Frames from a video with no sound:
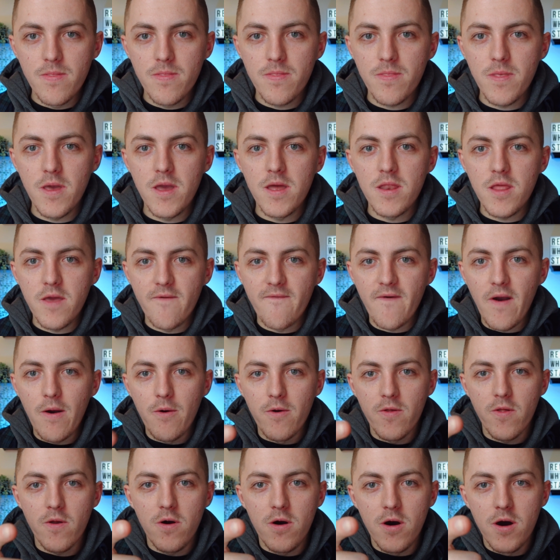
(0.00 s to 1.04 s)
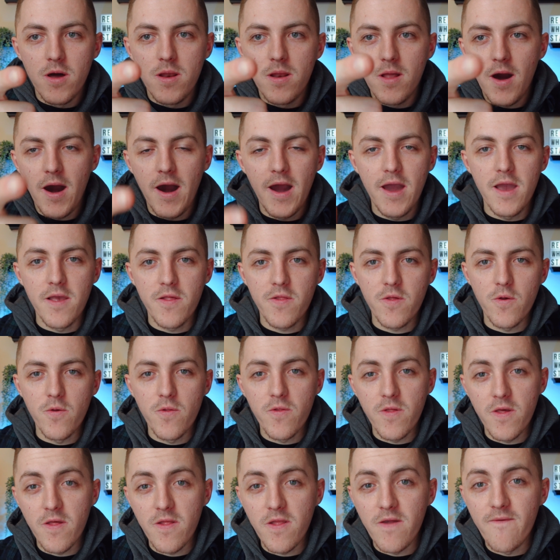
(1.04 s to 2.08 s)
than if I was on ISO
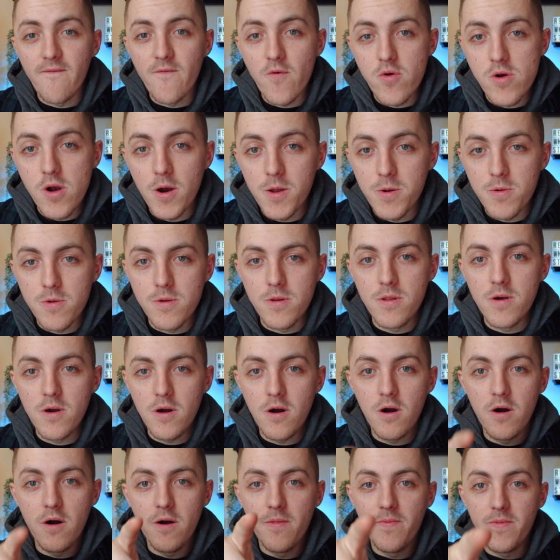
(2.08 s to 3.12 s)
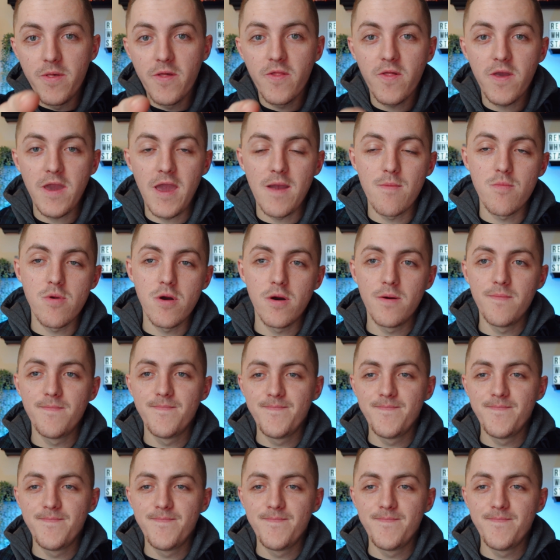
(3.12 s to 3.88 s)
6400 on this camera.